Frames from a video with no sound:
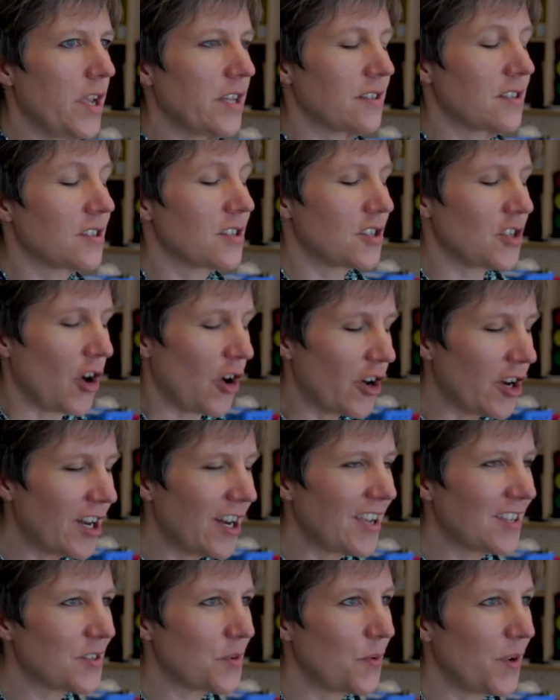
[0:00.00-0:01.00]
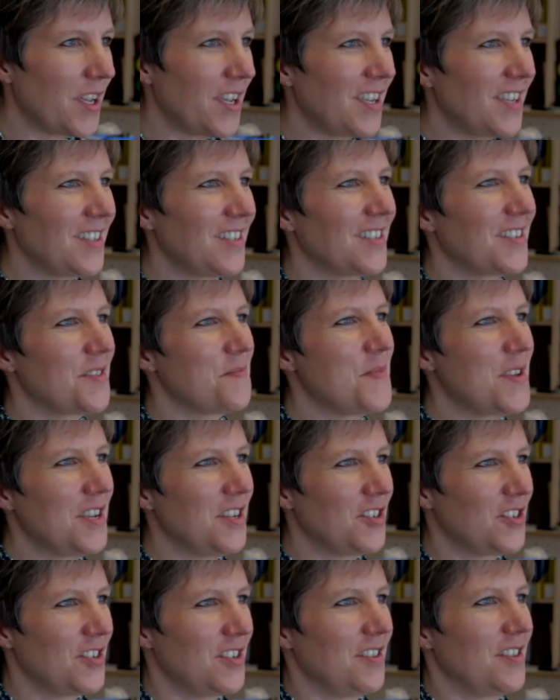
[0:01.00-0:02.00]
It started as a way to
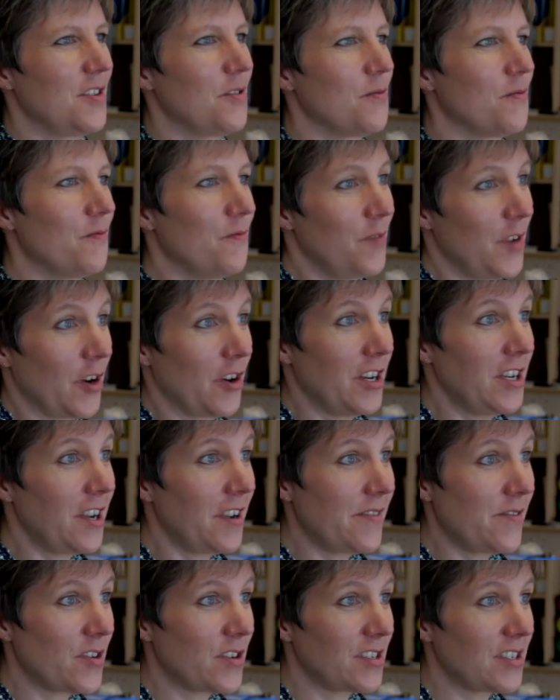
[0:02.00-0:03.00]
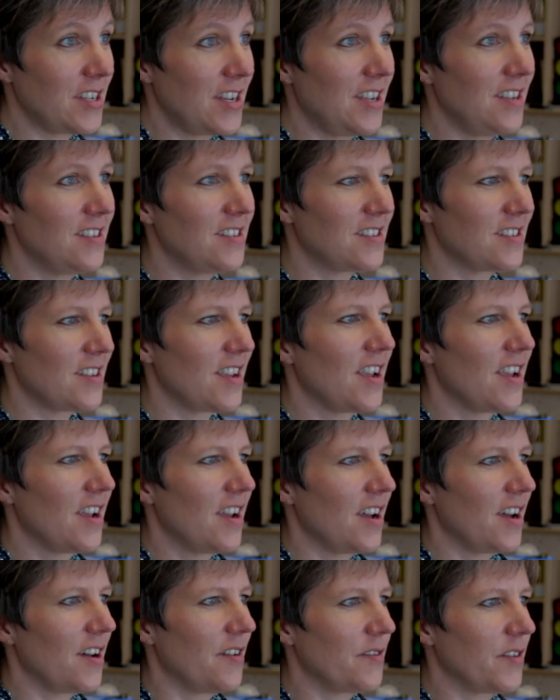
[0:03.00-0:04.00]
meet the very diverse needs
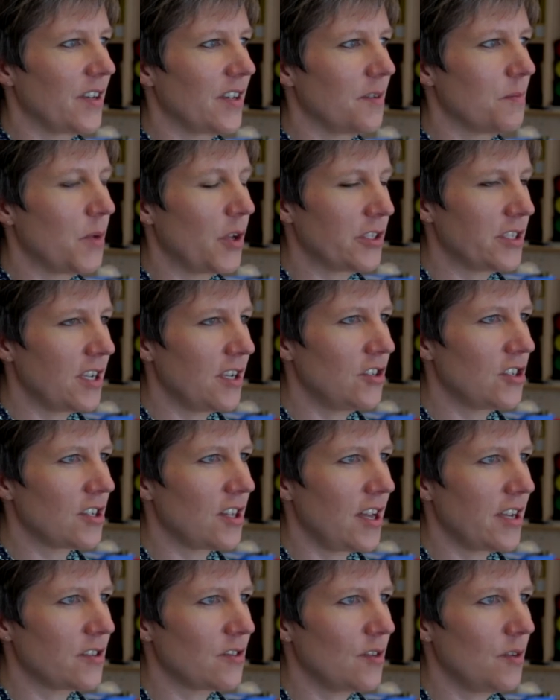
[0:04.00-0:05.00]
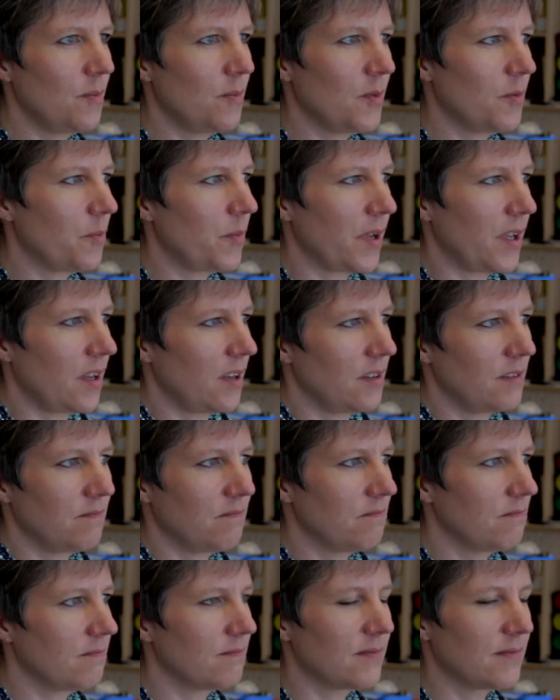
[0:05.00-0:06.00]
of a multi-age classroom, but
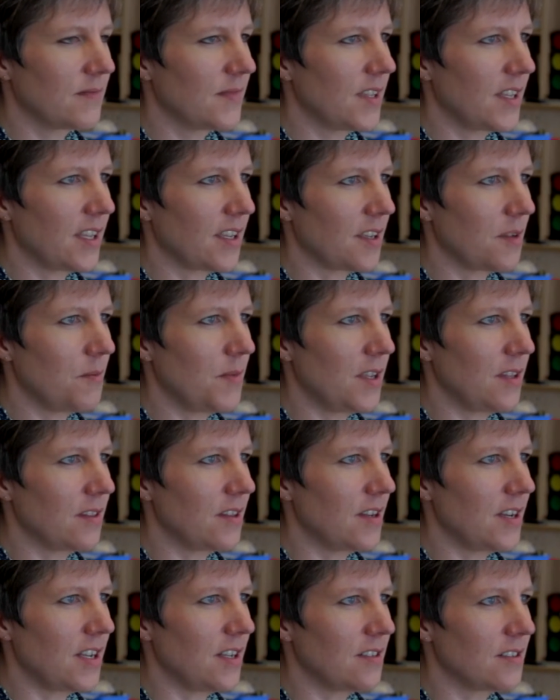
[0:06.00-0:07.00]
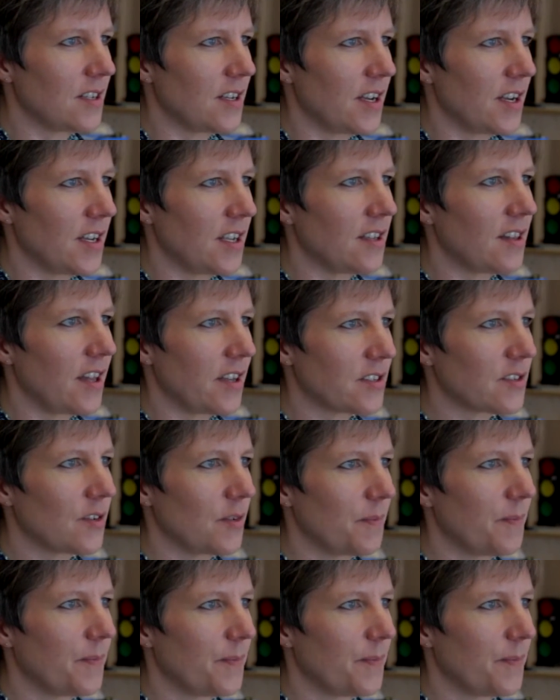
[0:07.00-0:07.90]
it can meet the needs in any classroom.